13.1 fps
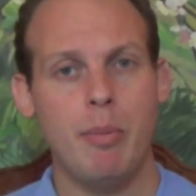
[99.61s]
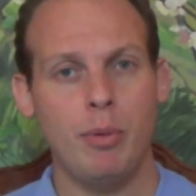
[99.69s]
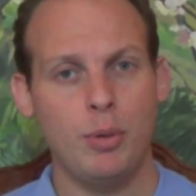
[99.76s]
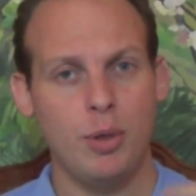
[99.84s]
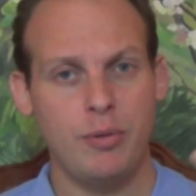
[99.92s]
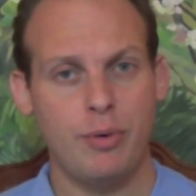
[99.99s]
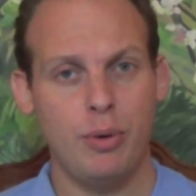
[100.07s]
people
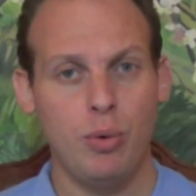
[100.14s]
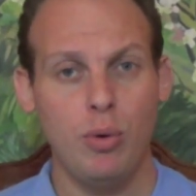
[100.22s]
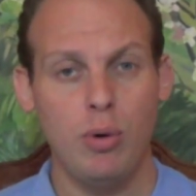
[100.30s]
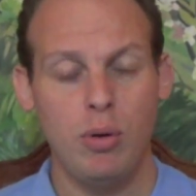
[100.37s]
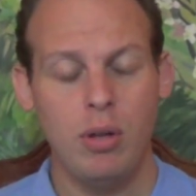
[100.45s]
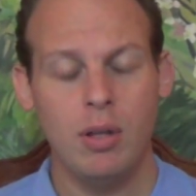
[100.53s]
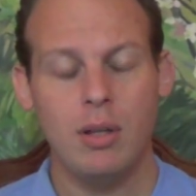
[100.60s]
search for
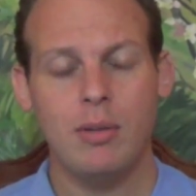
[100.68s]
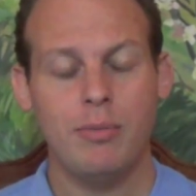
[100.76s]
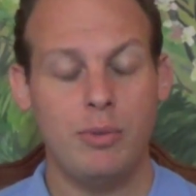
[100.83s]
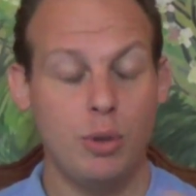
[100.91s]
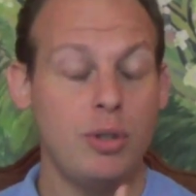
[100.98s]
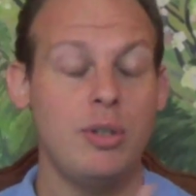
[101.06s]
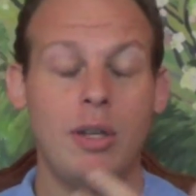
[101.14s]
Google.
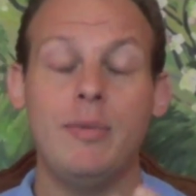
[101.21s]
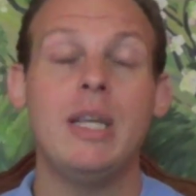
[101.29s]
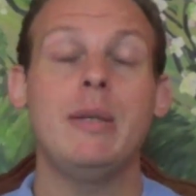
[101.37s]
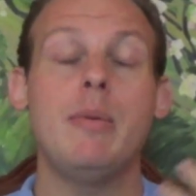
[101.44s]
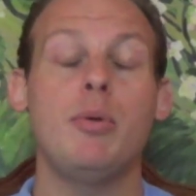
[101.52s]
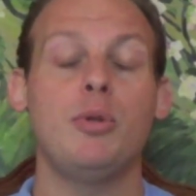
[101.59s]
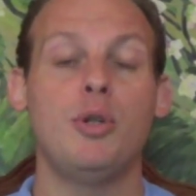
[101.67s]
In
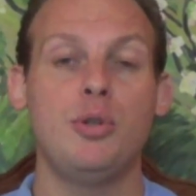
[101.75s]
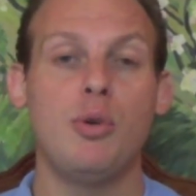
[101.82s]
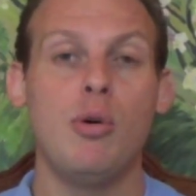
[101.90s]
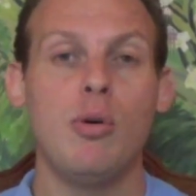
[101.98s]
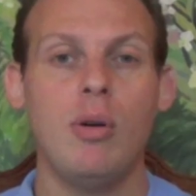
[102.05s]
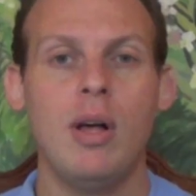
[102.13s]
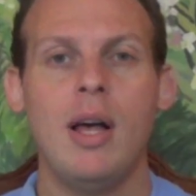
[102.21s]
case people search
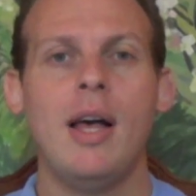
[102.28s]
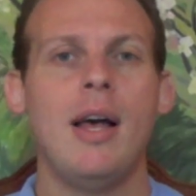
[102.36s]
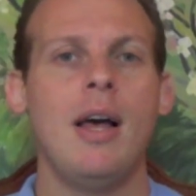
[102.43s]
Google.